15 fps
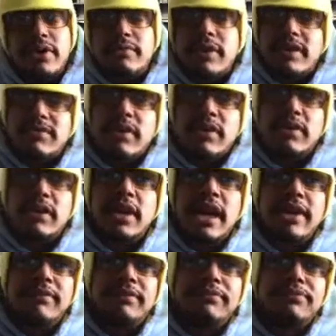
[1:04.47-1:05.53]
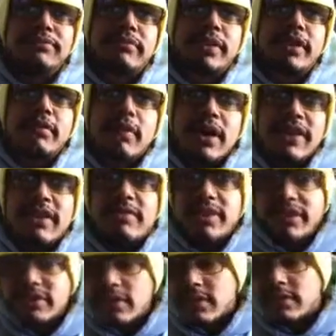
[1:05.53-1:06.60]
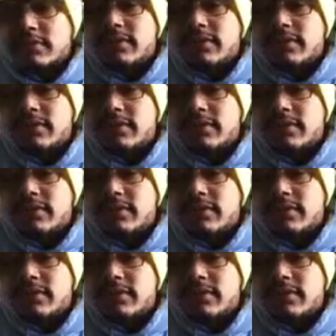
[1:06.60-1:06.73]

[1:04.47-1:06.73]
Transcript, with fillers: pretty much my whole life while they've been sort of